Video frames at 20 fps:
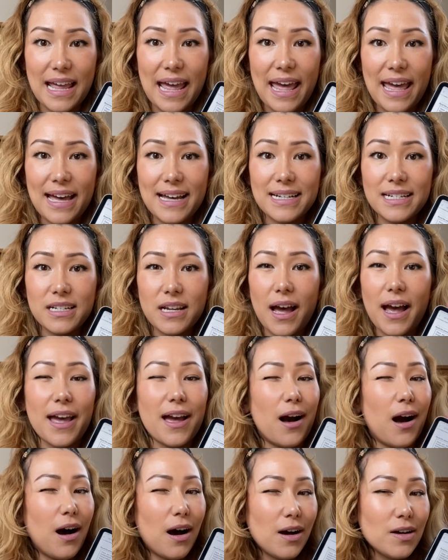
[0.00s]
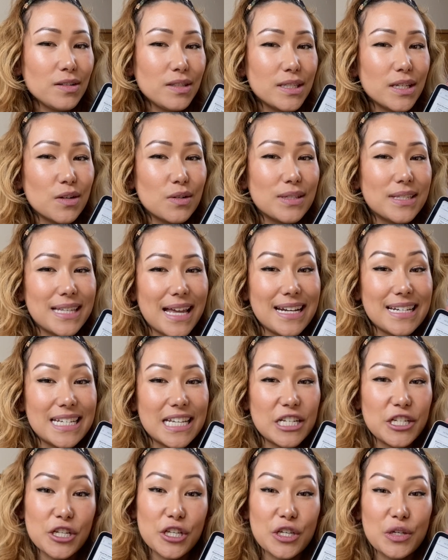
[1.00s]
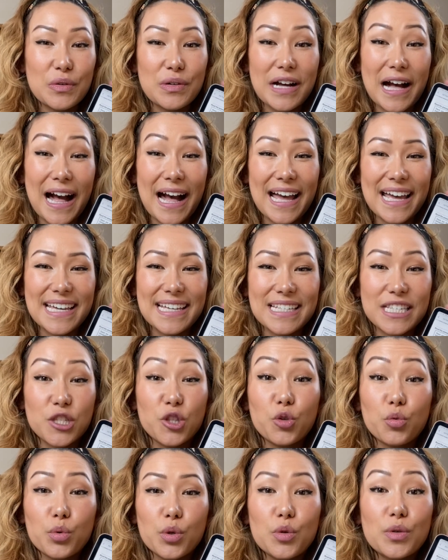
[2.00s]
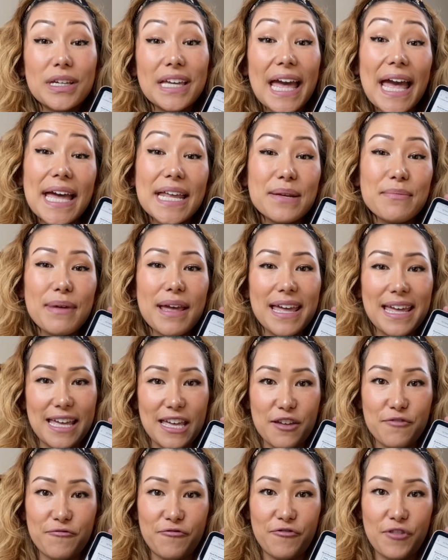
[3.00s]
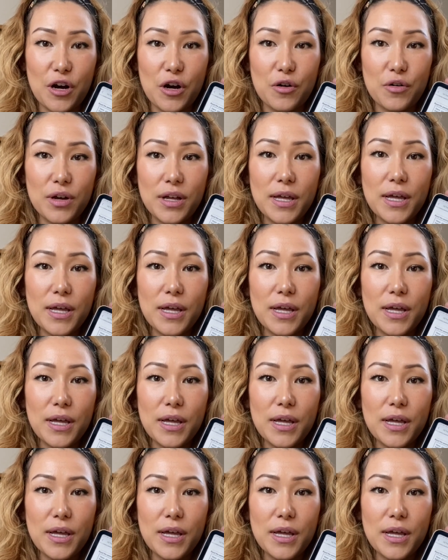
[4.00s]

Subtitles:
and I also sent it to you guys through Kenmei Info.